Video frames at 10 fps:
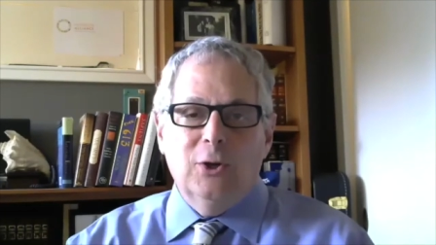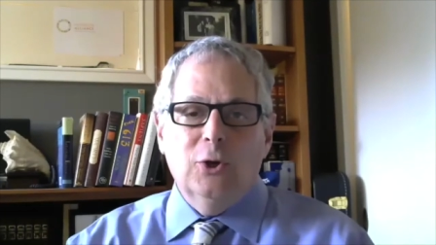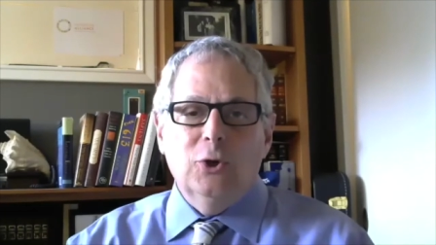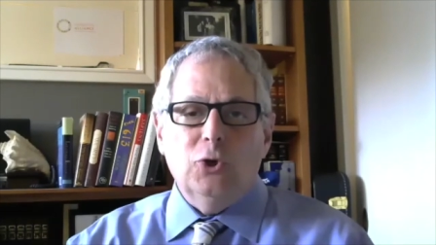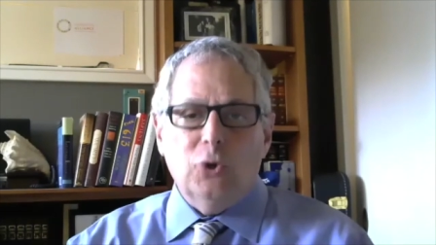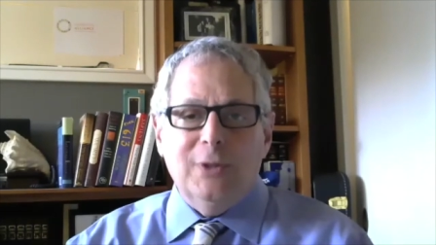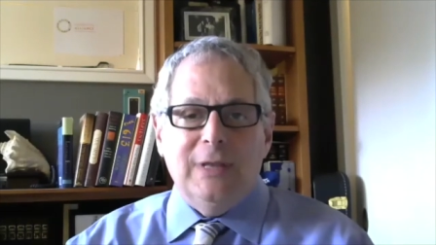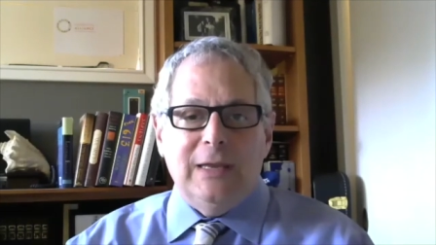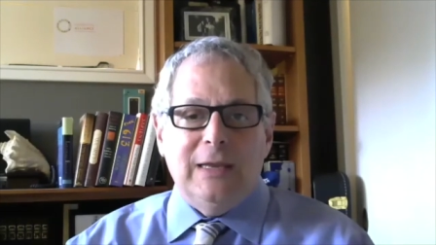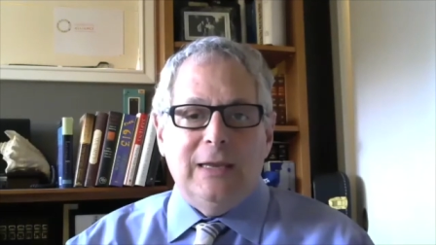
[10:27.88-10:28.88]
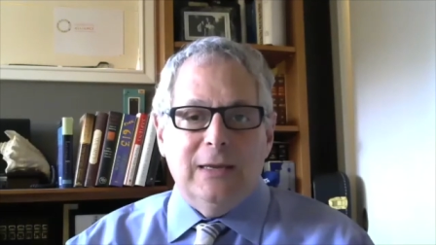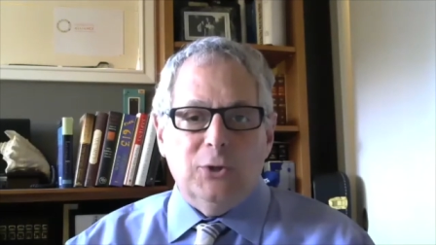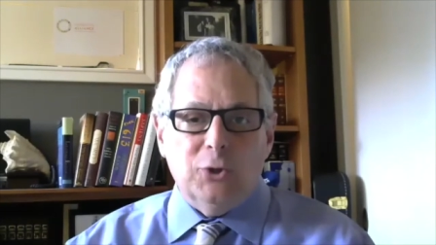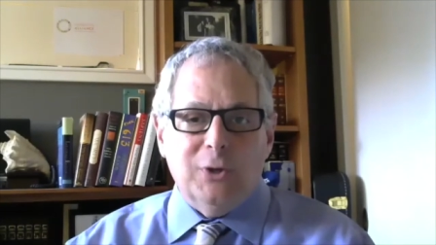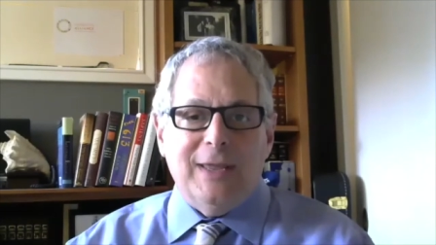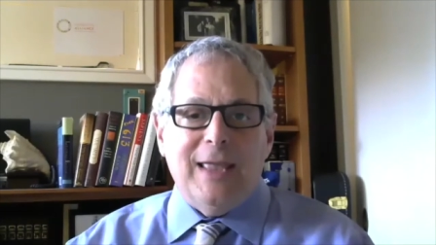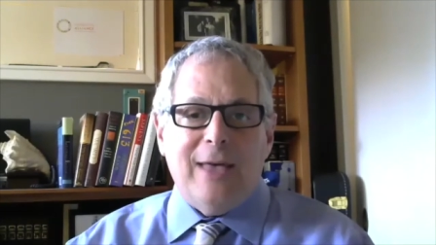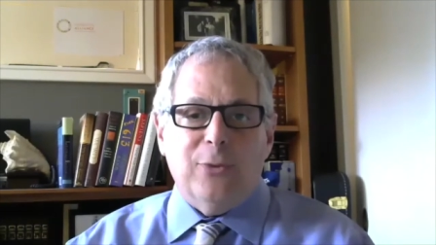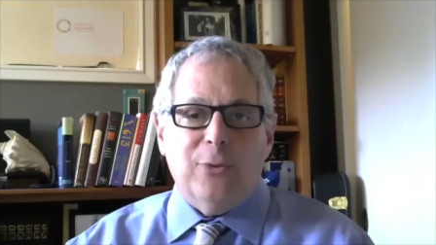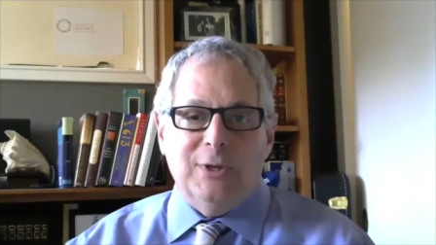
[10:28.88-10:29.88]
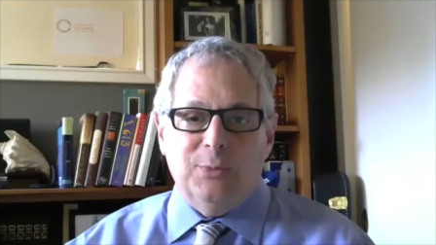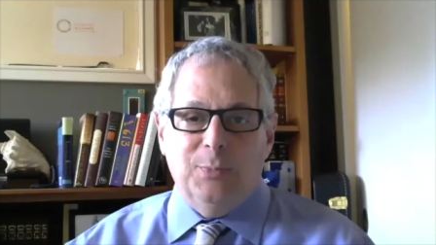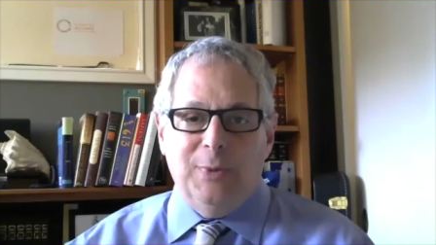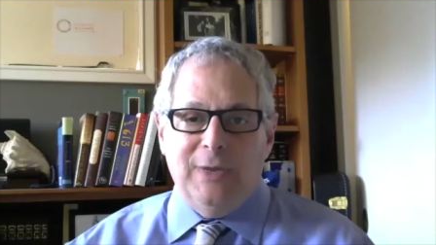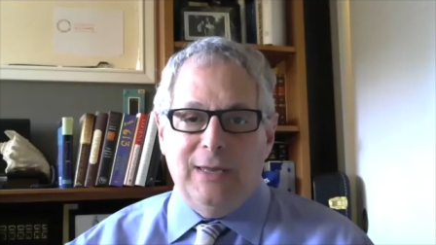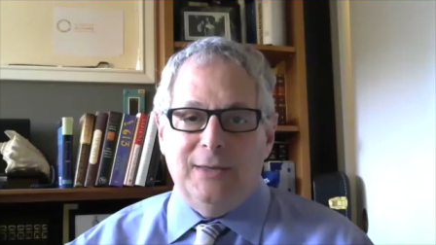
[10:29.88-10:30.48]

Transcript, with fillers: should the gatherings be